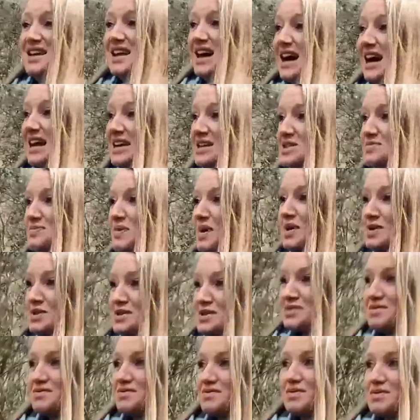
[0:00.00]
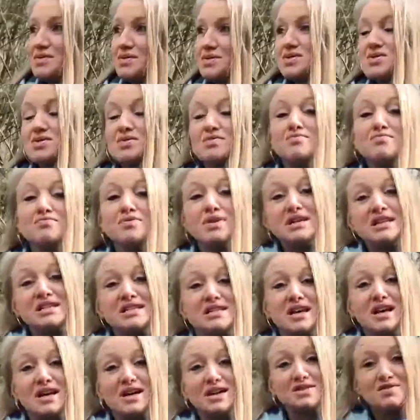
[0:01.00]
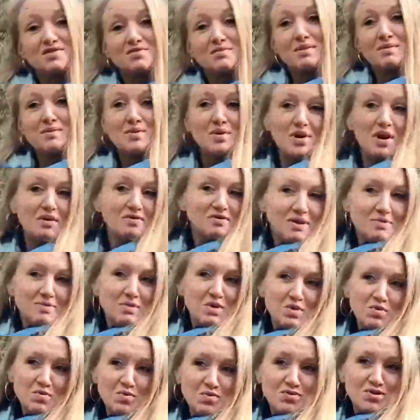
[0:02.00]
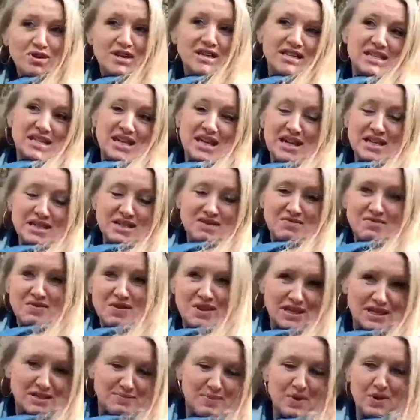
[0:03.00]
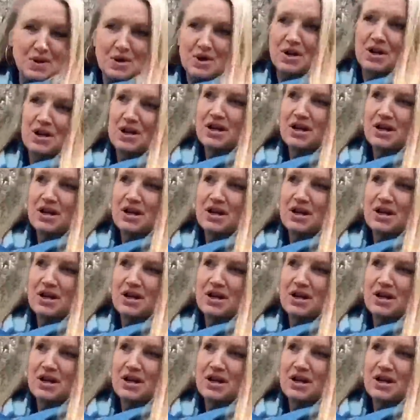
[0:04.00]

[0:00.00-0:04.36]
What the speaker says: And as part of sort of research for my book, I've done more research for this book